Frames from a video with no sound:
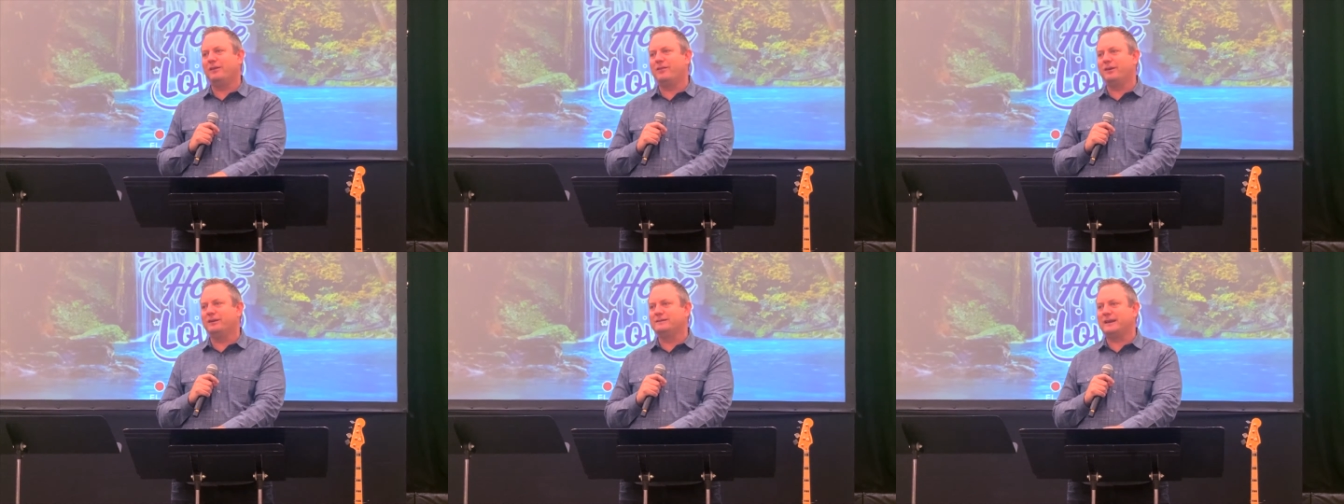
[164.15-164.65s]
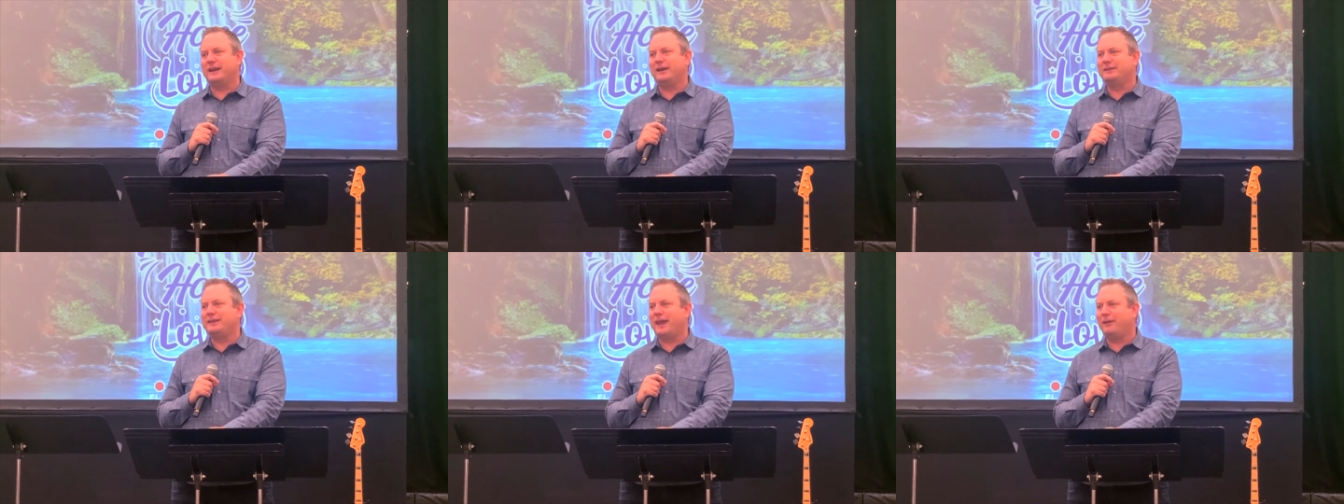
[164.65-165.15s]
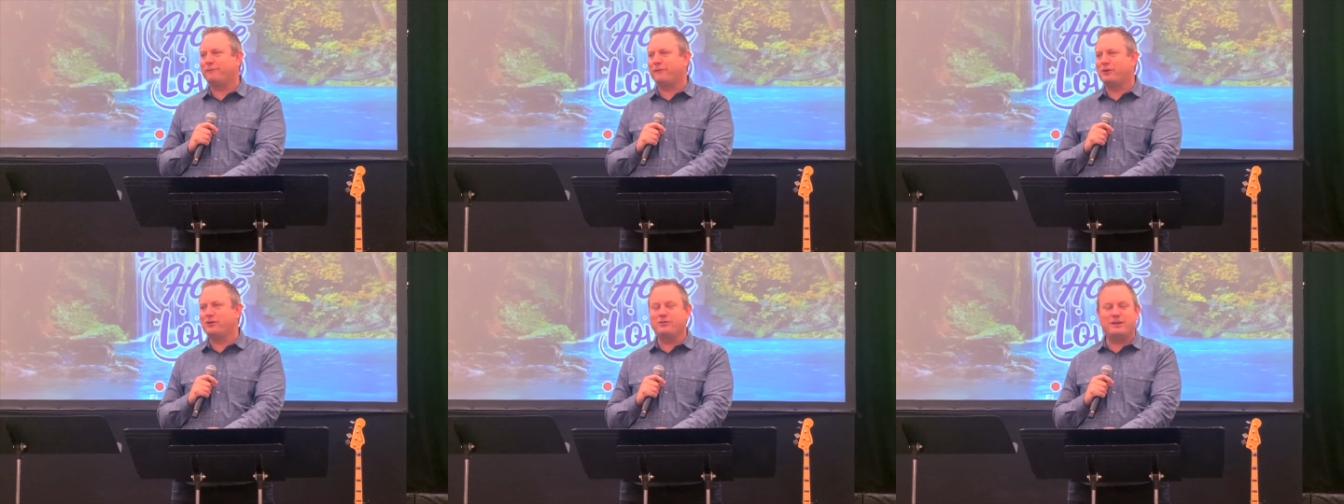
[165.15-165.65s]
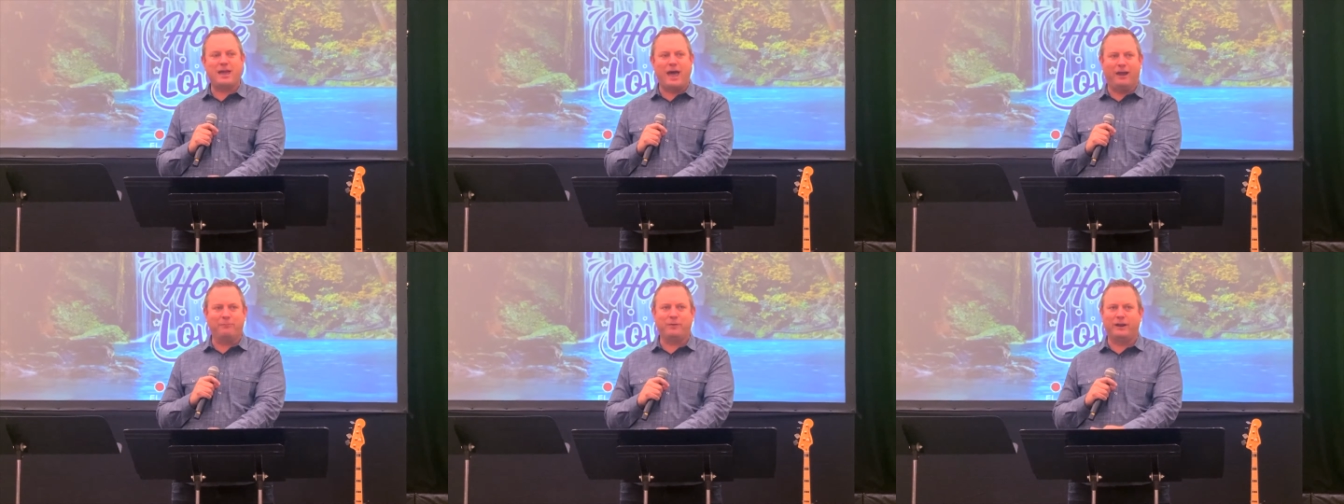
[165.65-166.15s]
There isn't a date for you
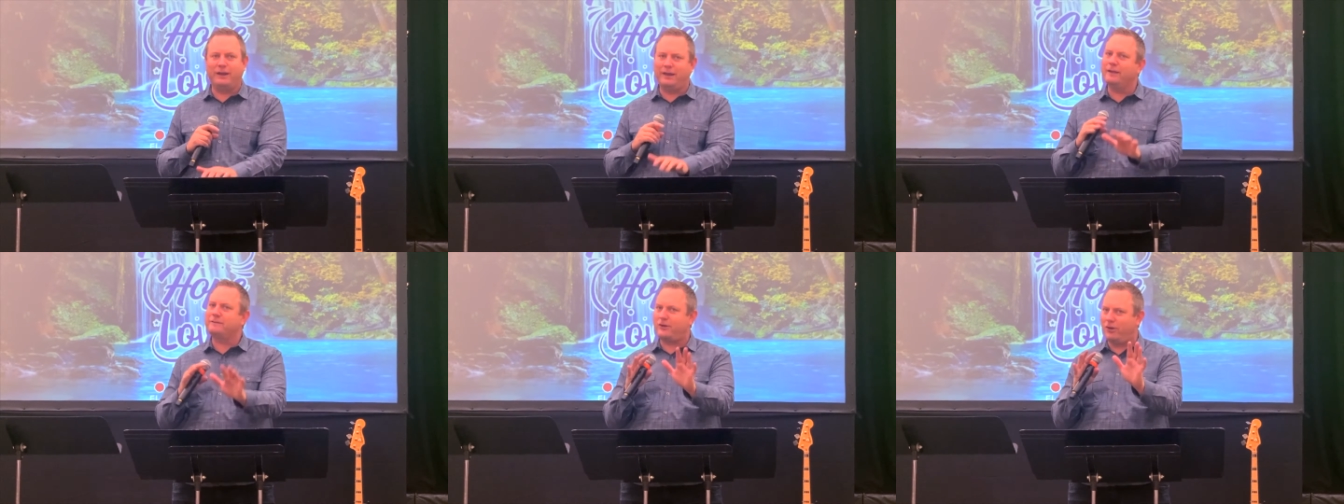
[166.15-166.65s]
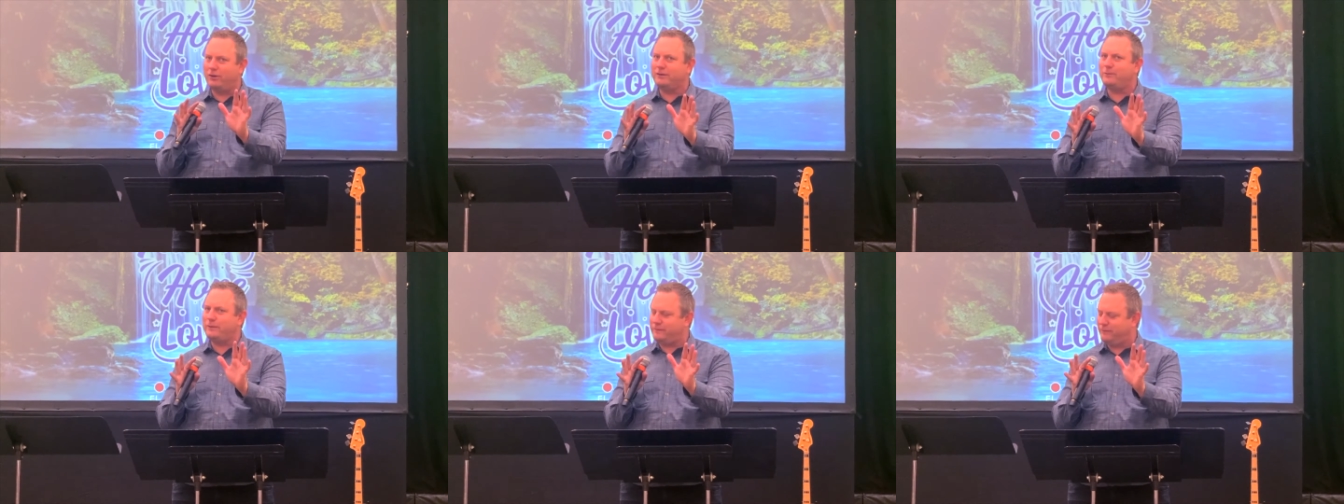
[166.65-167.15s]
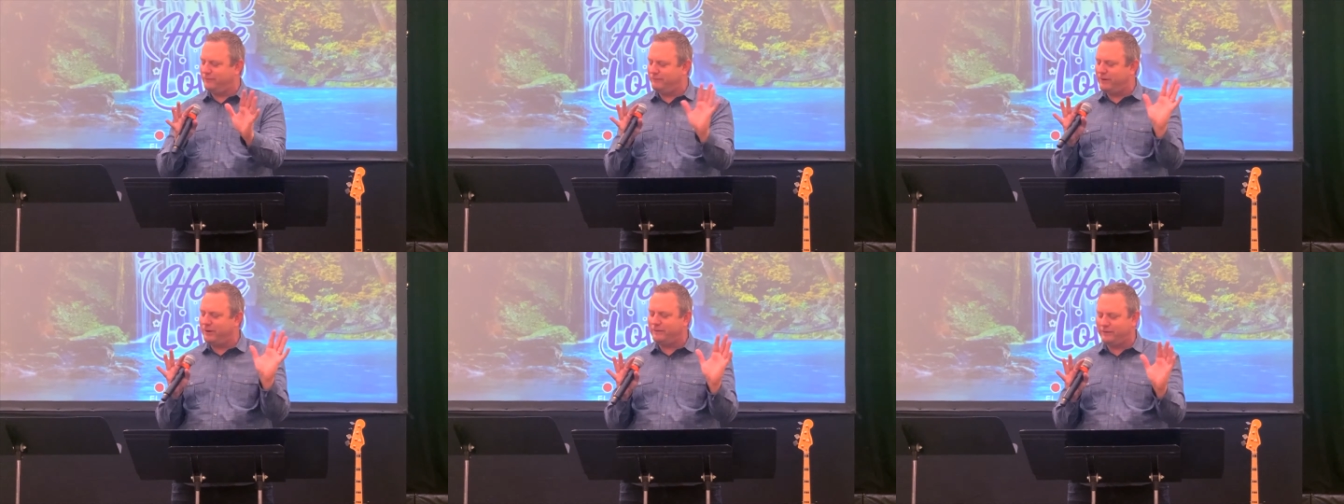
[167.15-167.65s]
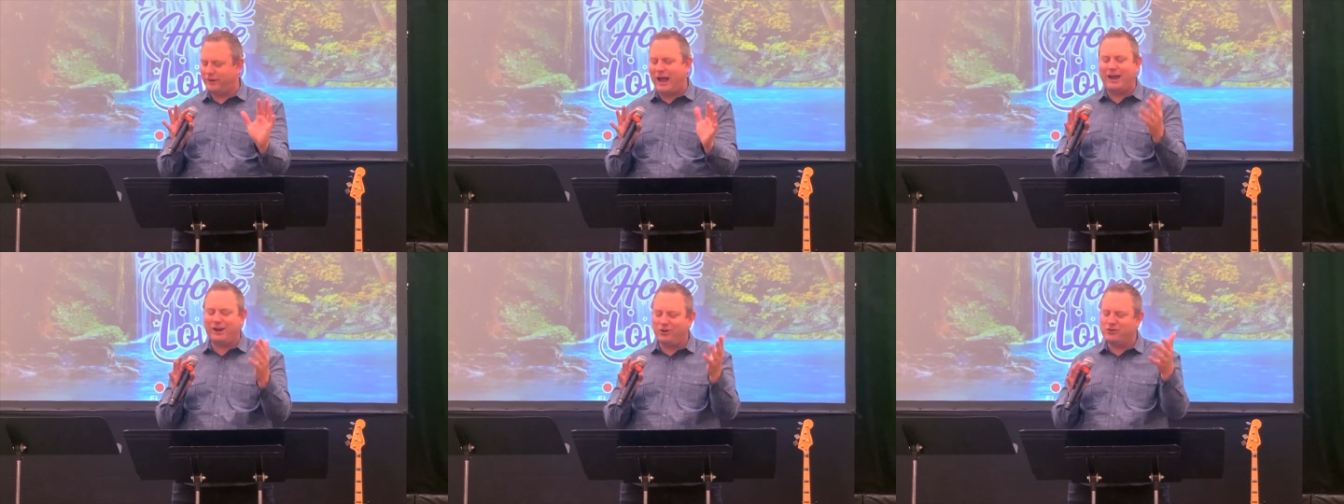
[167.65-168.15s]
yet, but it's going to be soon, very soon.
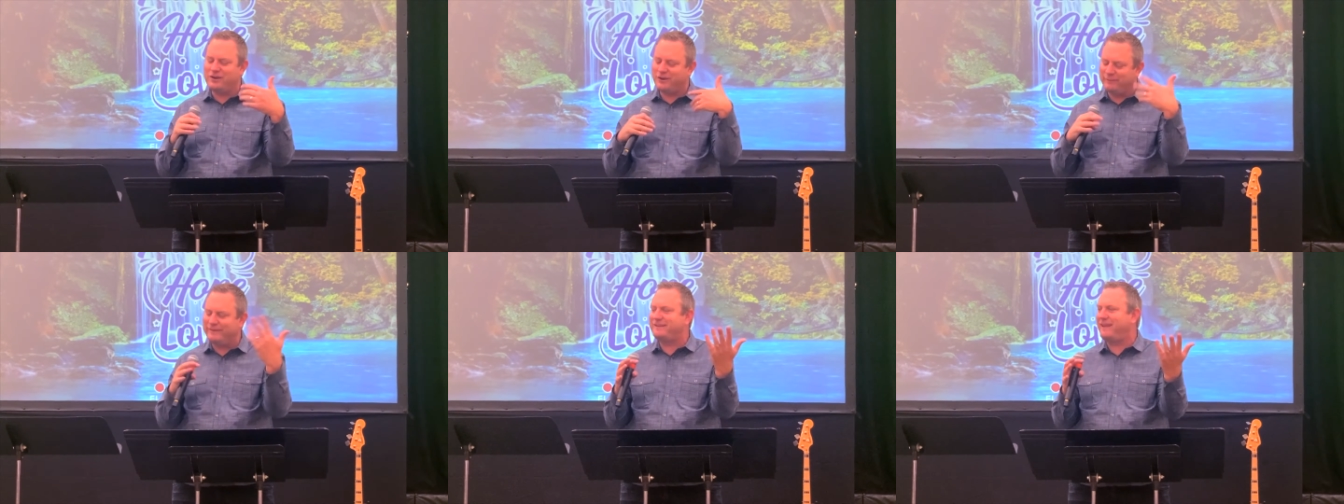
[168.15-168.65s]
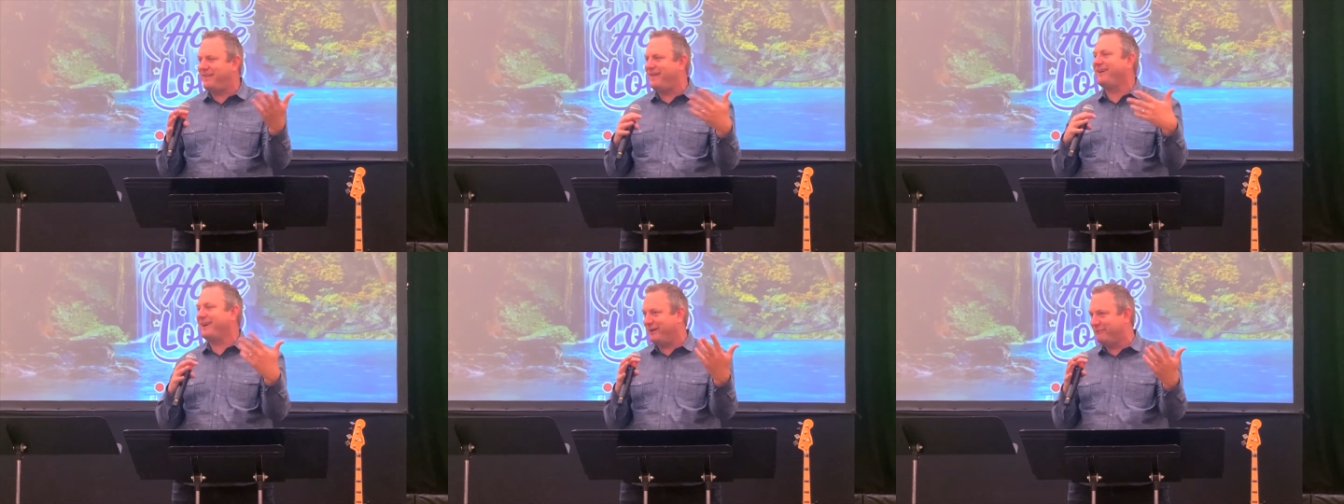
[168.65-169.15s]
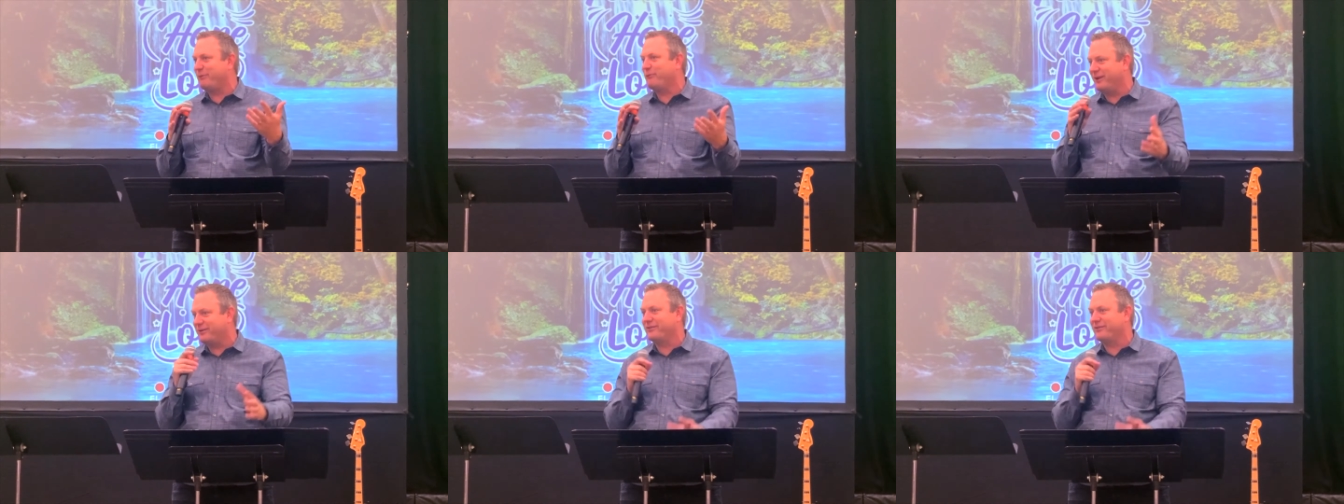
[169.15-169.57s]
I know you hear me say that like every week.